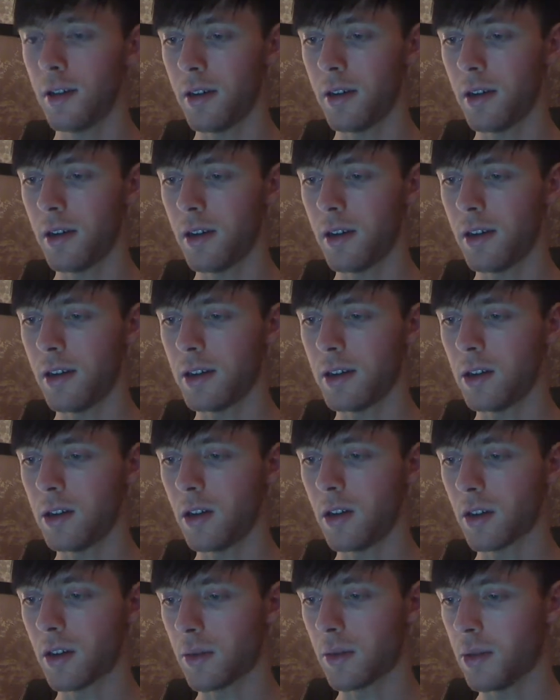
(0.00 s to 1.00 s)
That's
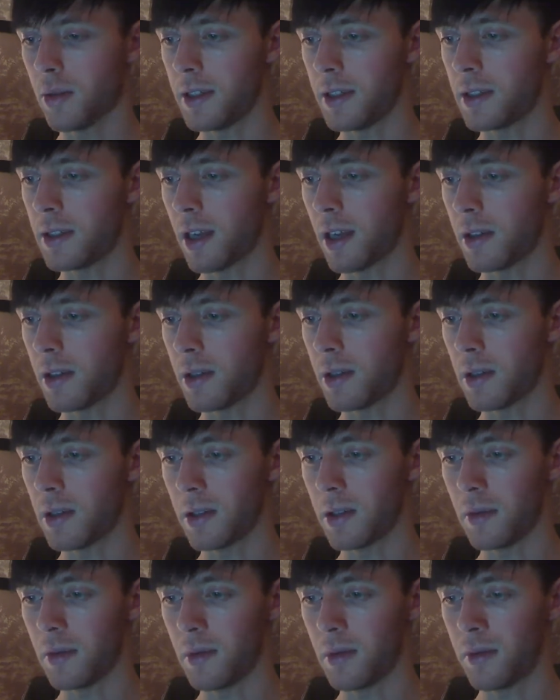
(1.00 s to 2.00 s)
not a complete
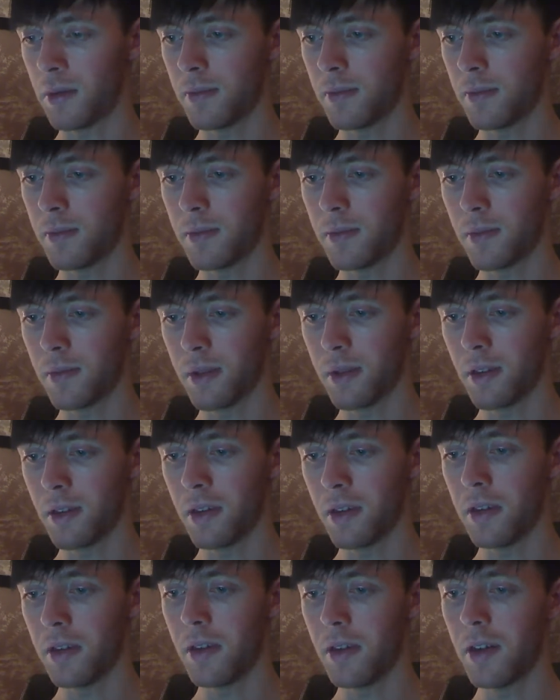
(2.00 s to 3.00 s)
sentence.
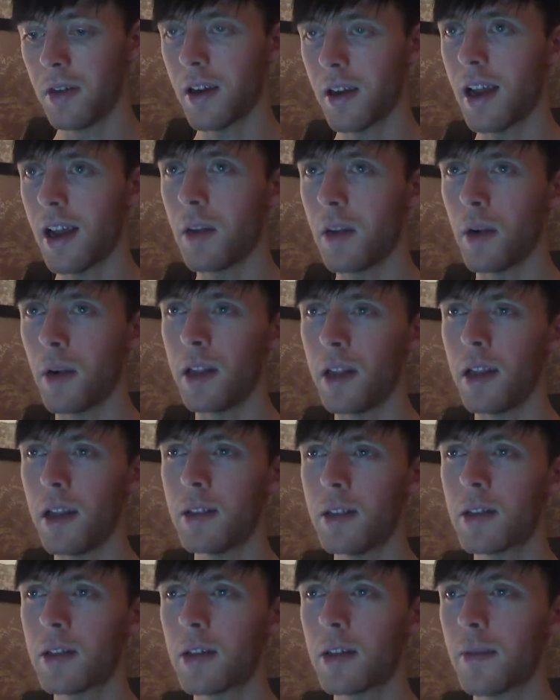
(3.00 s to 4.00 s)
Anyway,
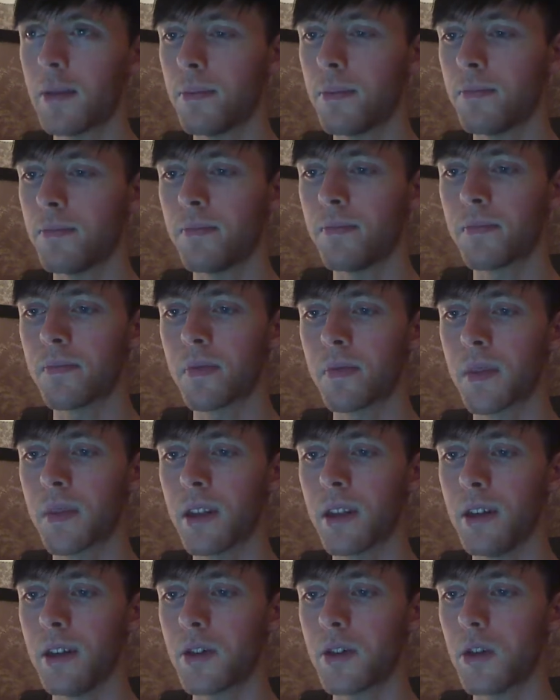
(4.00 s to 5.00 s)
let's
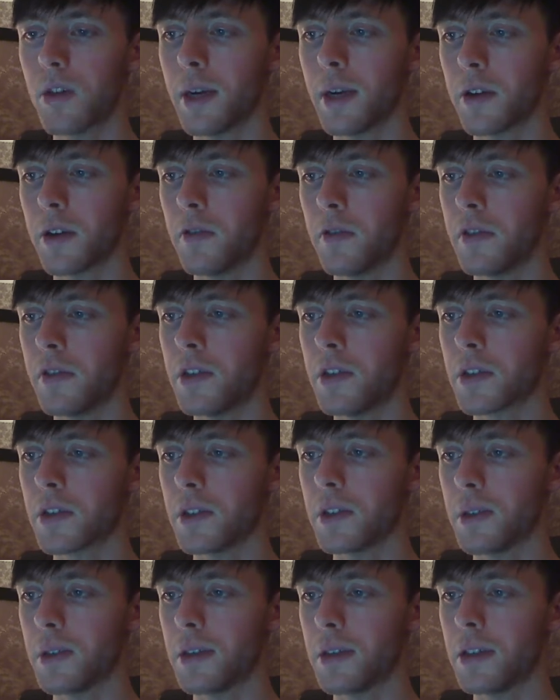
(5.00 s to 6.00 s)
go back over this
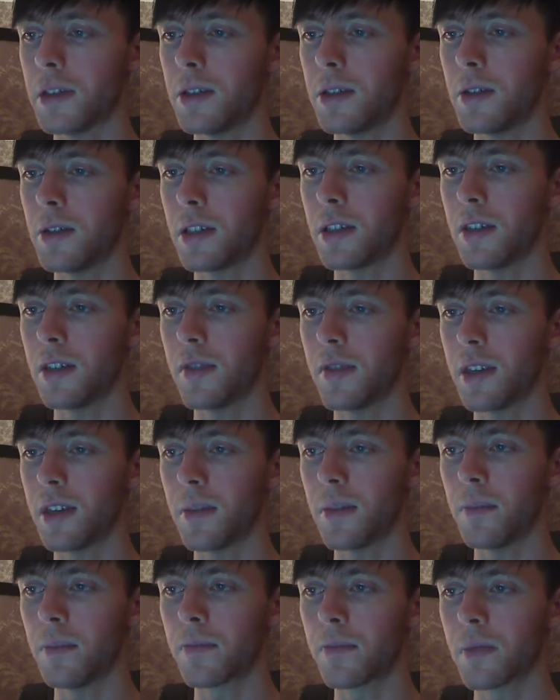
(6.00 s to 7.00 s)
because this is
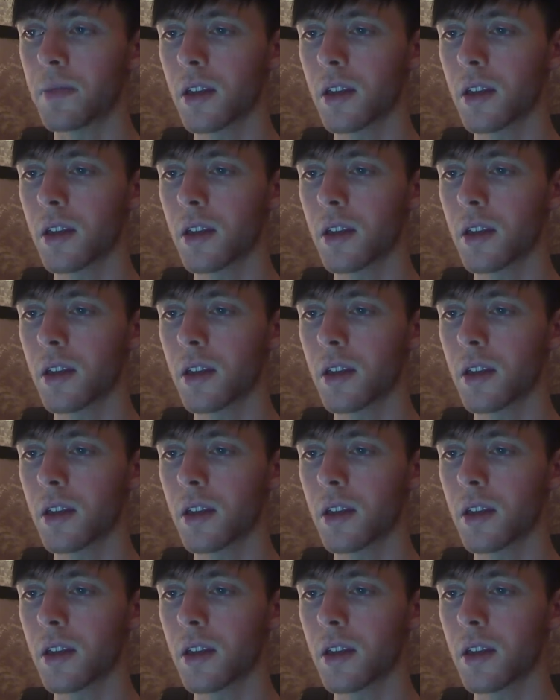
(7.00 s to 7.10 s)
significant.